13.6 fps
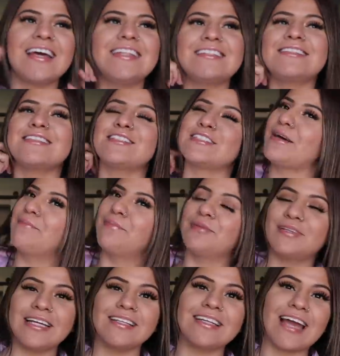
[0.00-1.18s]
this is
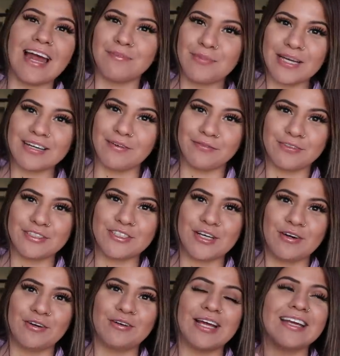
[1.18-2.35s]
completely out of my comfort
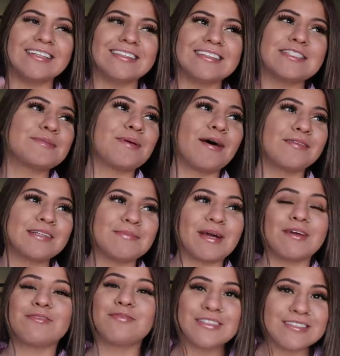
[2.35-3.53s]
zone and this is probably
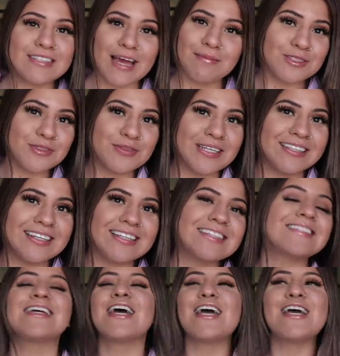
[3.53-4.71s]
my first time doing
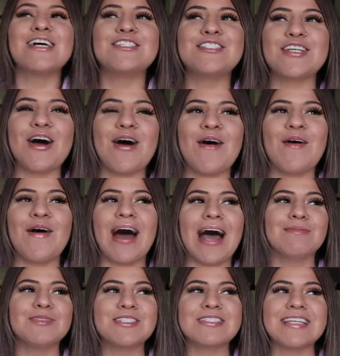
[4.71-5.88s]
this. So
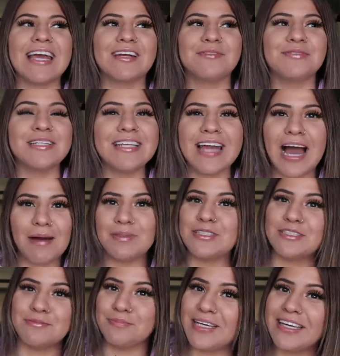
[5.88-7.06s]
I'm just like really happy
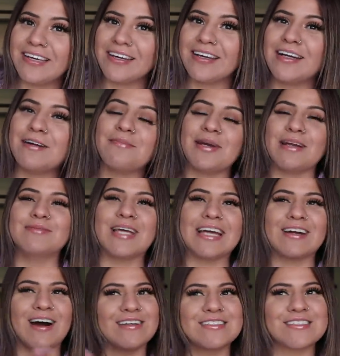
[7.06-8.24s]
to be here, but I'm
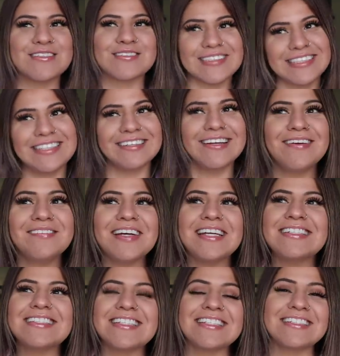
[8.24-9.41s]
like also really
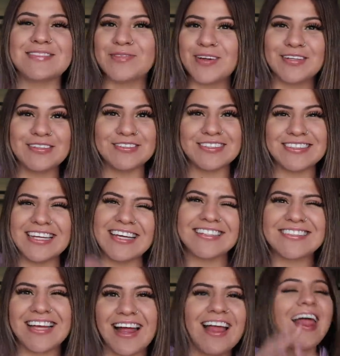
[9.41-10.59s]
nervous and it's one of those things
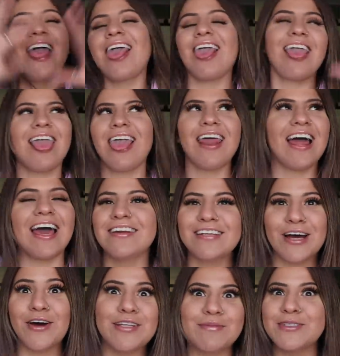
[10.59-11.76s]
that I don't
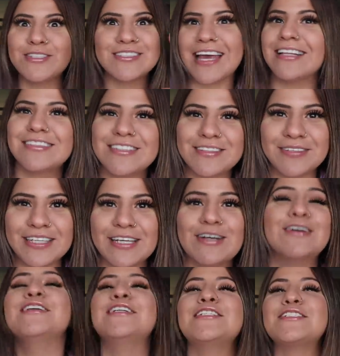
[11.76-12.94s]
know. Let me just get to the
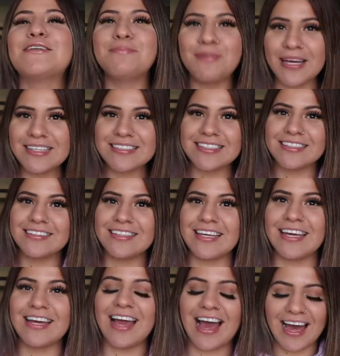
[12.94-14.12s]
video. So
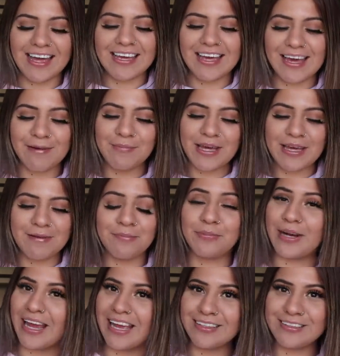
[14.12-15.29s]
basically I am a
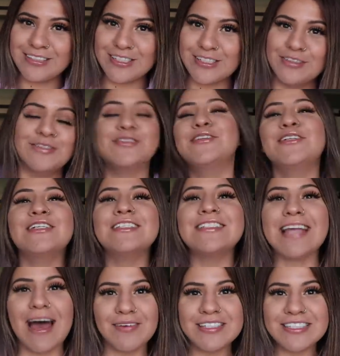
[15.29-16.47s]
brand new
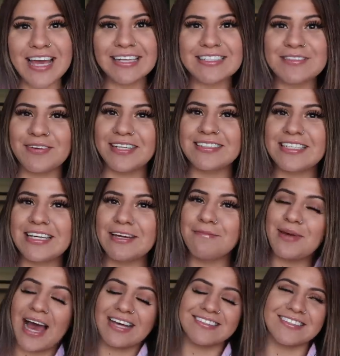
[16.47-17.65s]
SavageXFenty
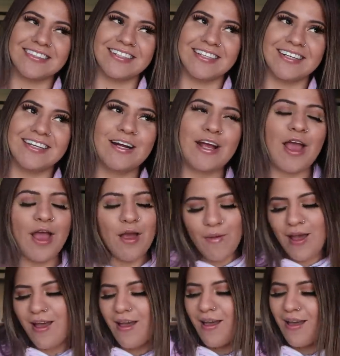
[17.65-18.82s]
ambassador.
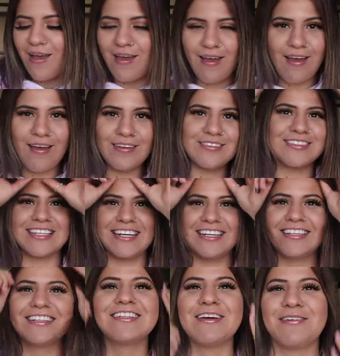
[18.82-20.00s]
Just kidding.
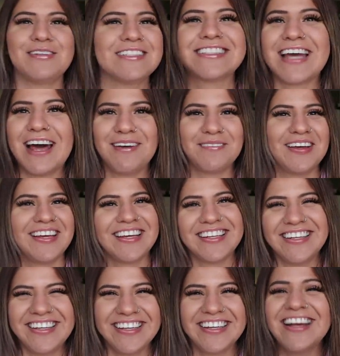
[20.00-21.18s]
No one's
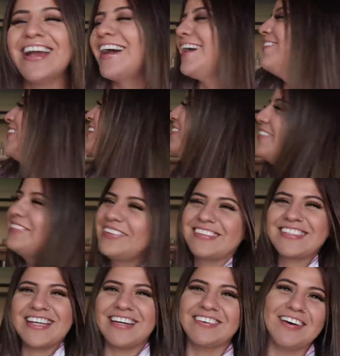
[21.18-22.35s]
coming. I'm here by
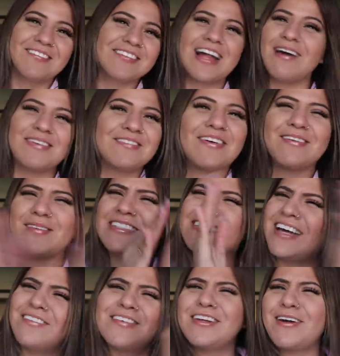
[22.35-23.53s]
myself. I'm clapping for
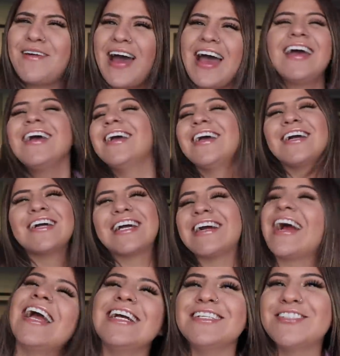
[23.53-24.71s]
myself. You know what?
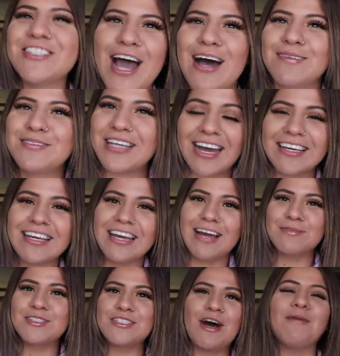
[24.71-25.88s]
Great job, Jackie.
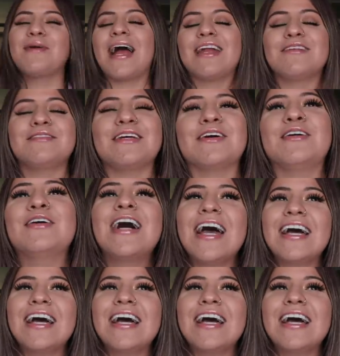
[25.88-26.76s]
I'm so proud of you.